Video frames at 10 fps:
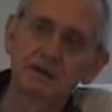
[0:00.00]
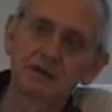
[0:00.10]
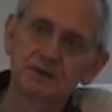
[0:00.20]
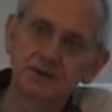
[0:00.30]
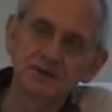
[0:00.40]

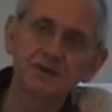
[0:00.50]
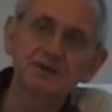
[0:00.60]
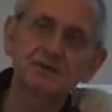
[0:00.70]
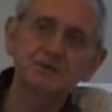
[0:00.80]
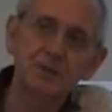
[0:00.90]

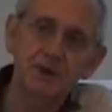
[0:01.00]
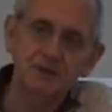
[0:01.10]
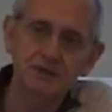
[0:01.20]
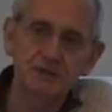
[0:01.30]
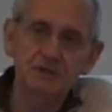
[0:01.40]
transmits the
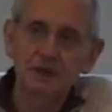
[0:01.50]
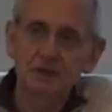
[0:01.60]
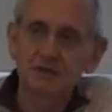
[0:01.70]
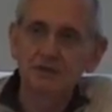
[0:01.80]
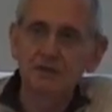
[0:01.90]
message
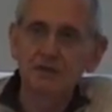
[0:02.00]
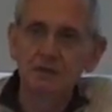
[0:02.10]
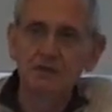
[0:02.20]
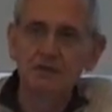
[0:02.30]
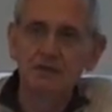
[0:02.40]
that
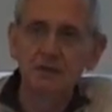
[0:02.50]
the